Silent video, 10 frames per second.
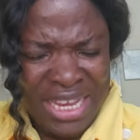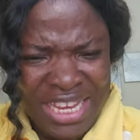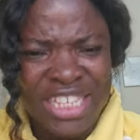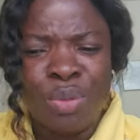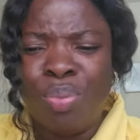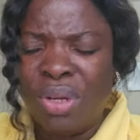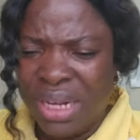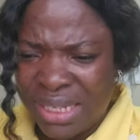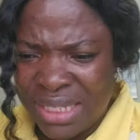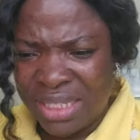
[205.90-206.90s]
his
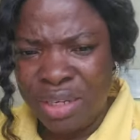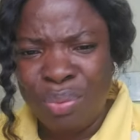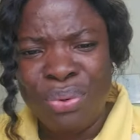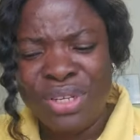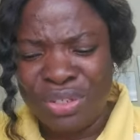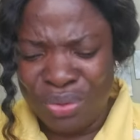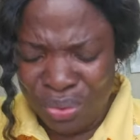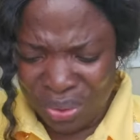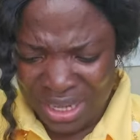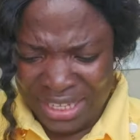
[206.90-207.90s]
blessings. Praise
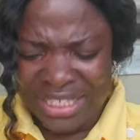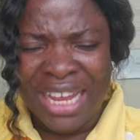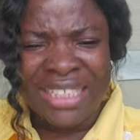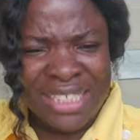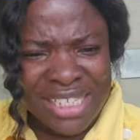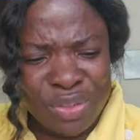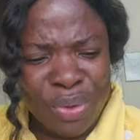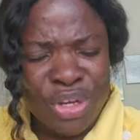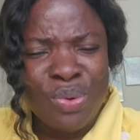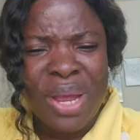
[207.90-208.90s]
God. That is
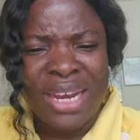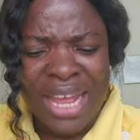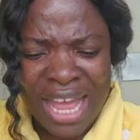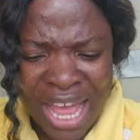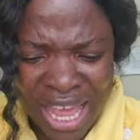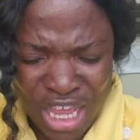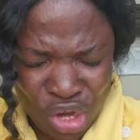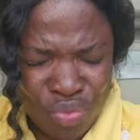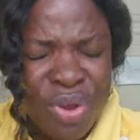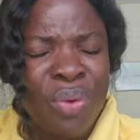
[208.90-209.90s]
when you and I,
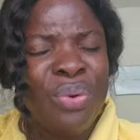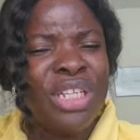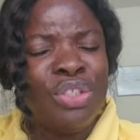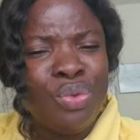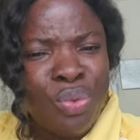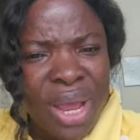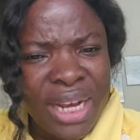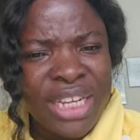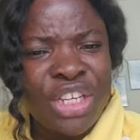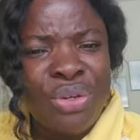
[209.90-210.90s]
when we dwell
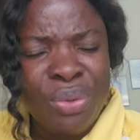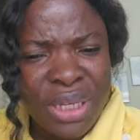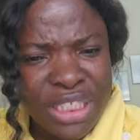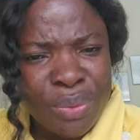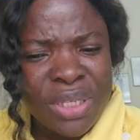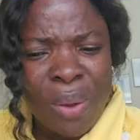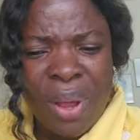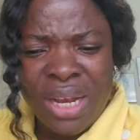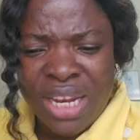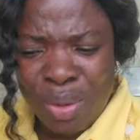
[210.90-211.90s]
in unity with our
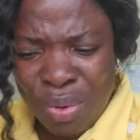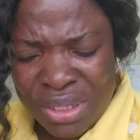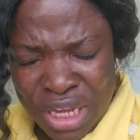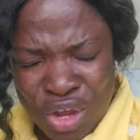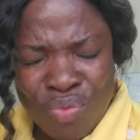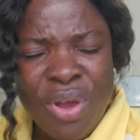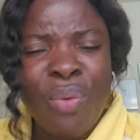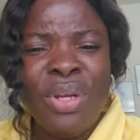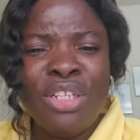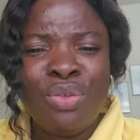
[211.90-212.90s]
neighbors, when
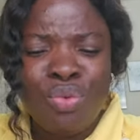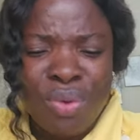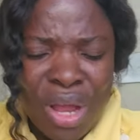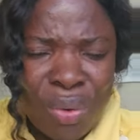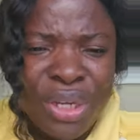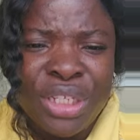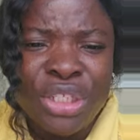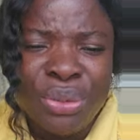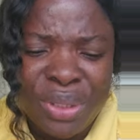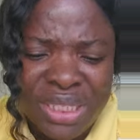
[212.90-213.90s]
we dwell in
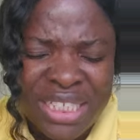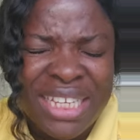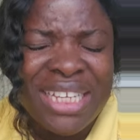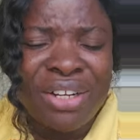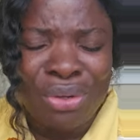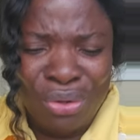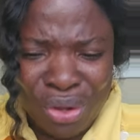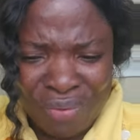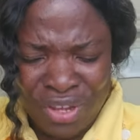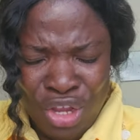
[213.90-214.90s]
unity, in
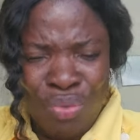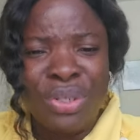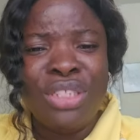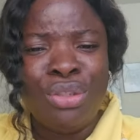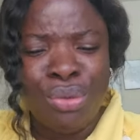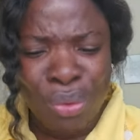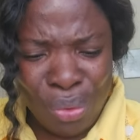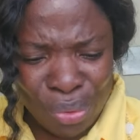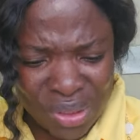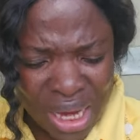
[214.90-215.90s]
love with
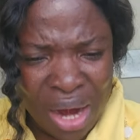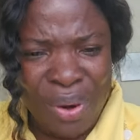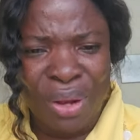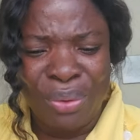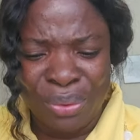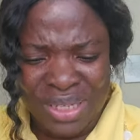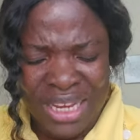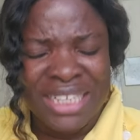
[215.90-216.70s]
those around us,